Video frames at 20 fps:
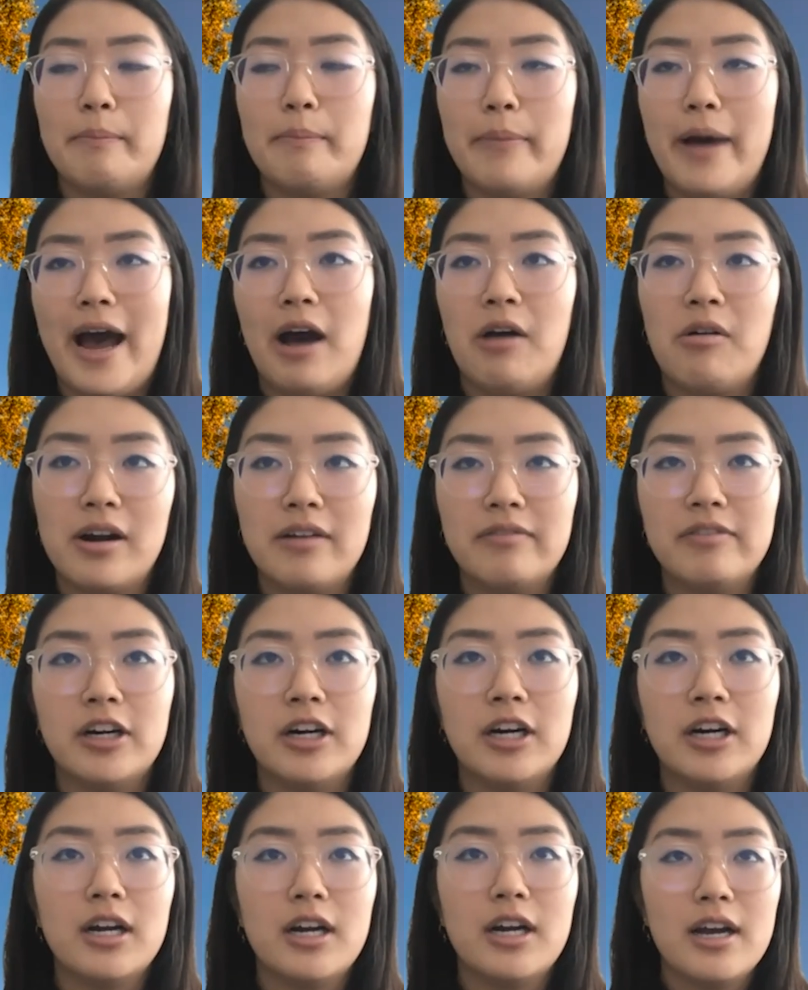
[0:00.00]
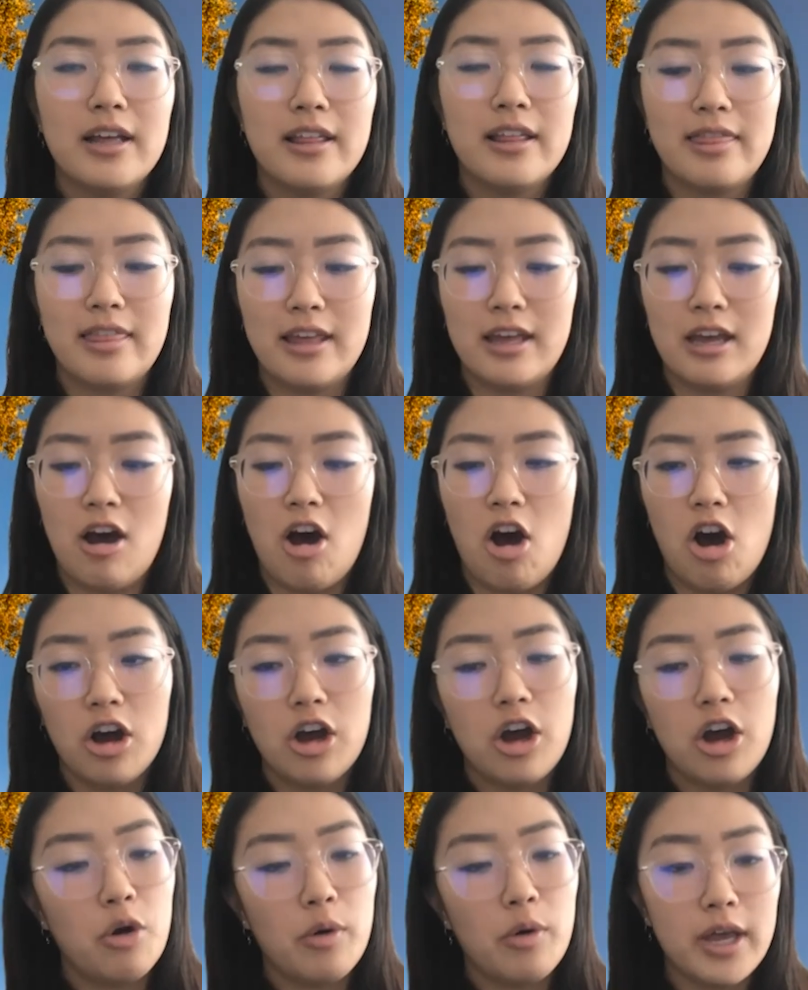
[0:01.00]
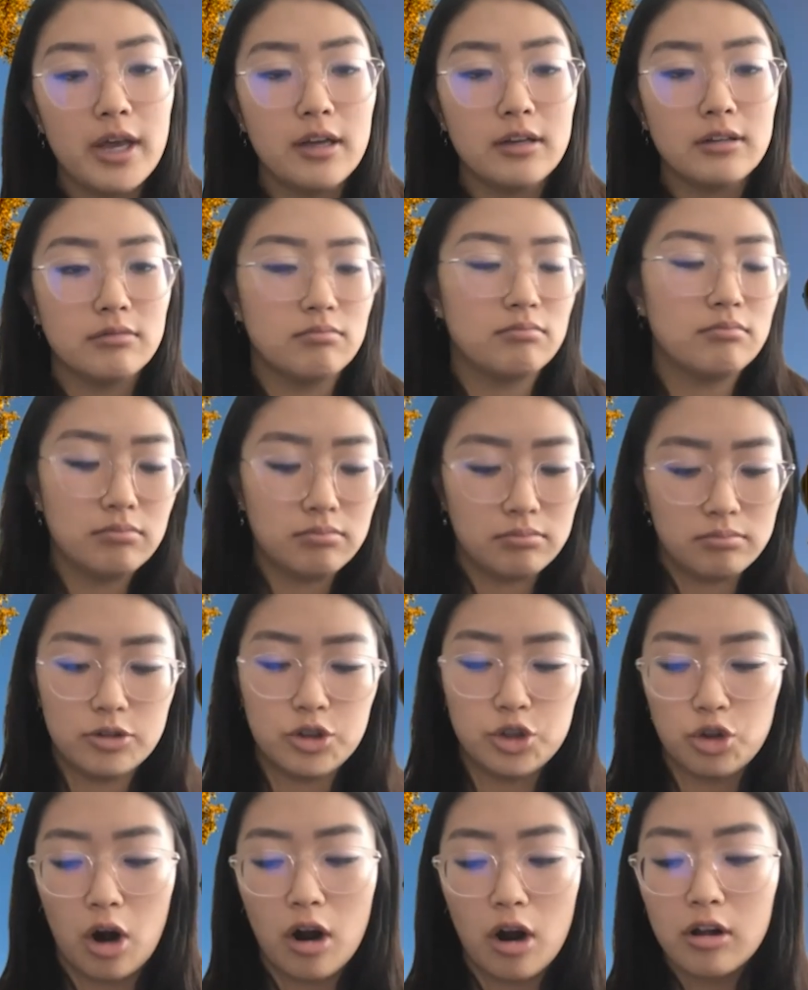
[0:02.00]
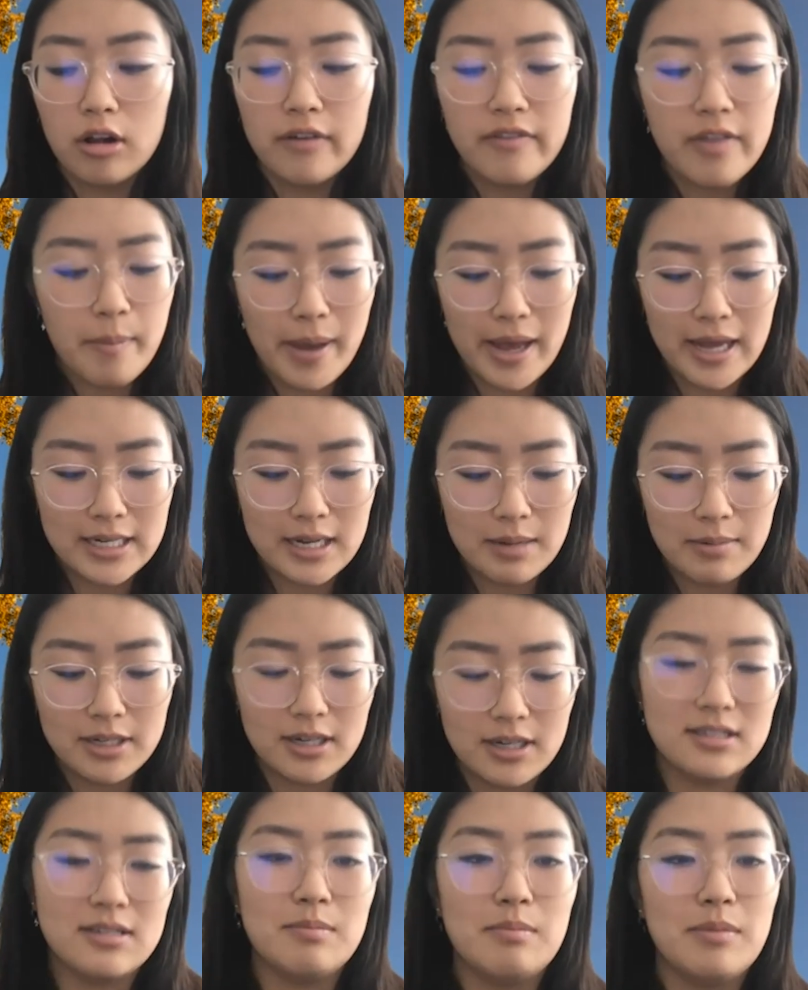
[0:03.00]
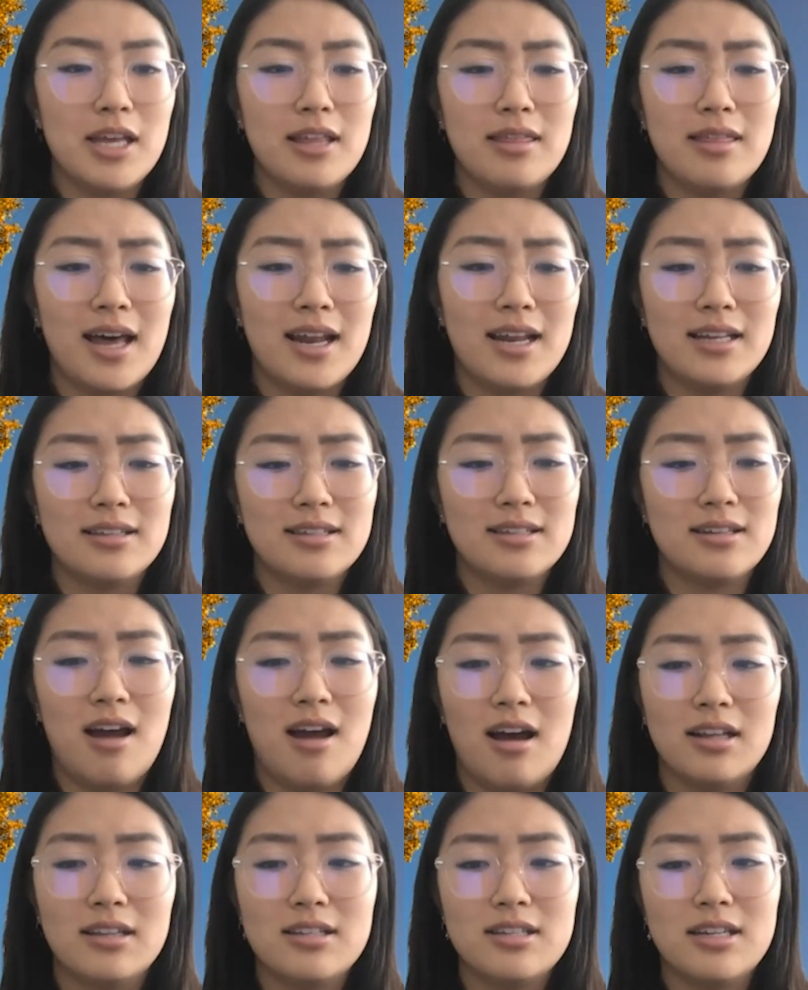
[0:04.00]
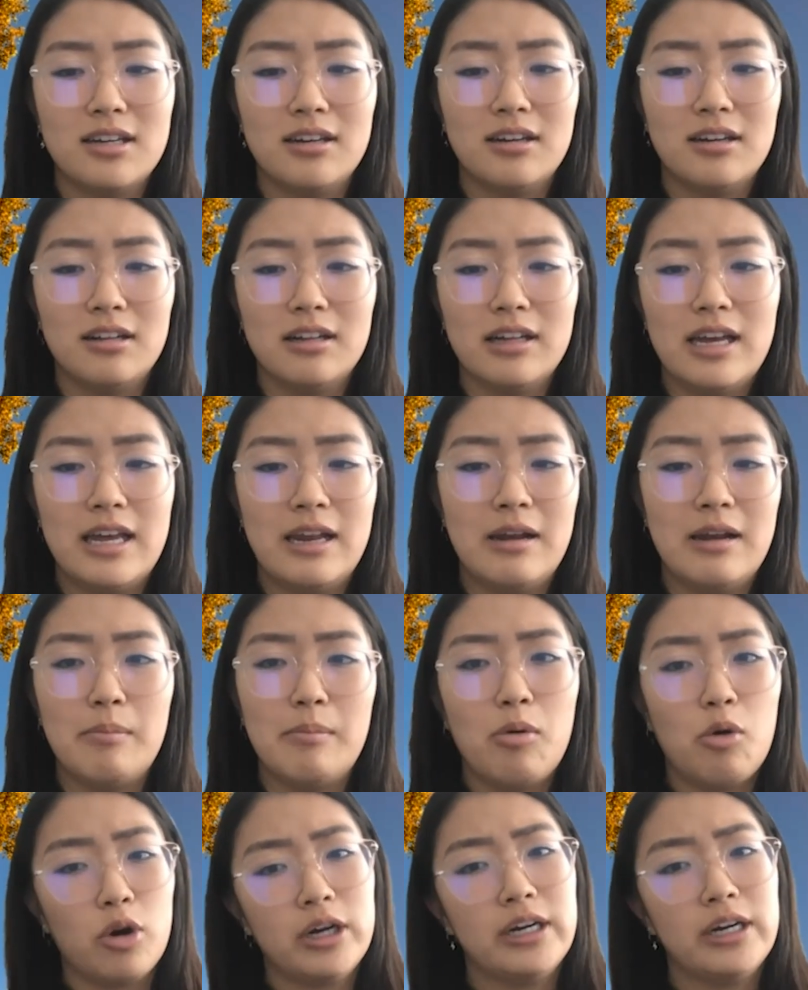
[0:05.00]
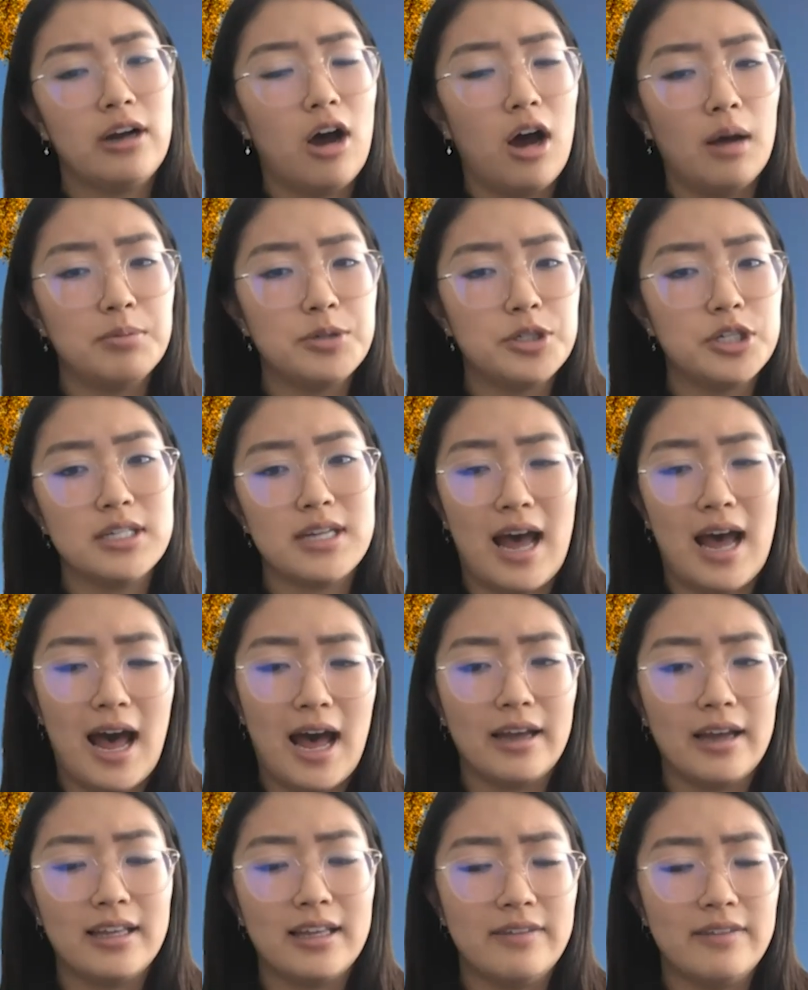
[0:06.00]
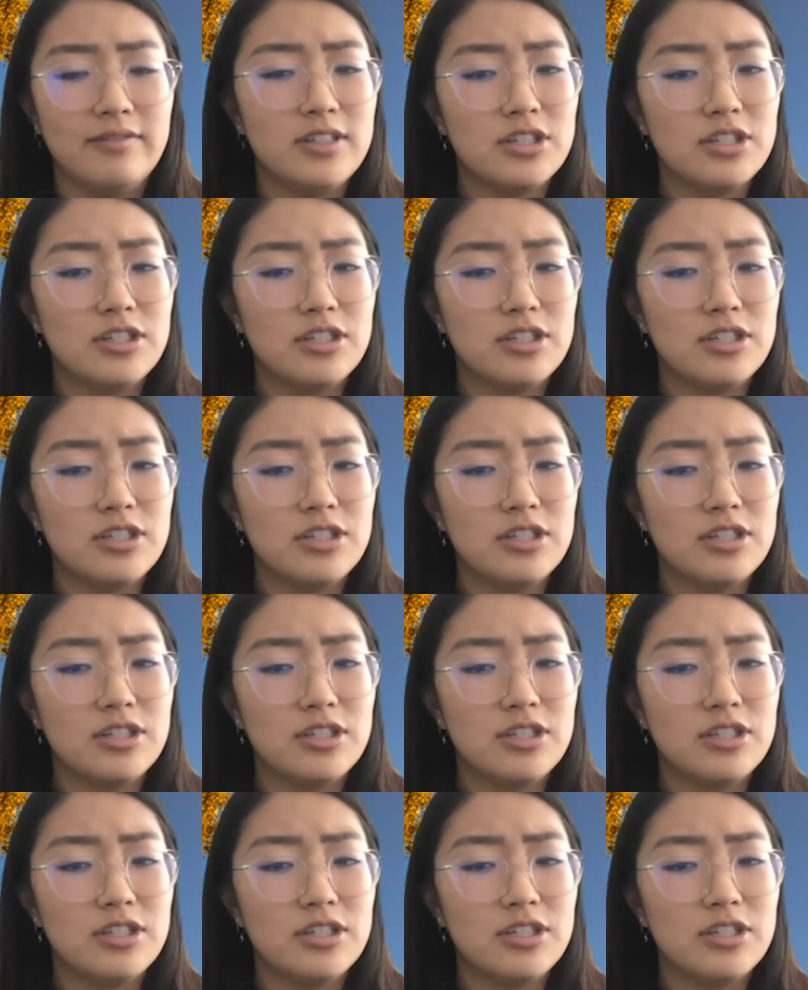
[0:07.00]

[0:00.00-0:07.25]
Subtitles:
However, the ongoing struggle of the pandemic doesn't mean that it's not still an important option to give to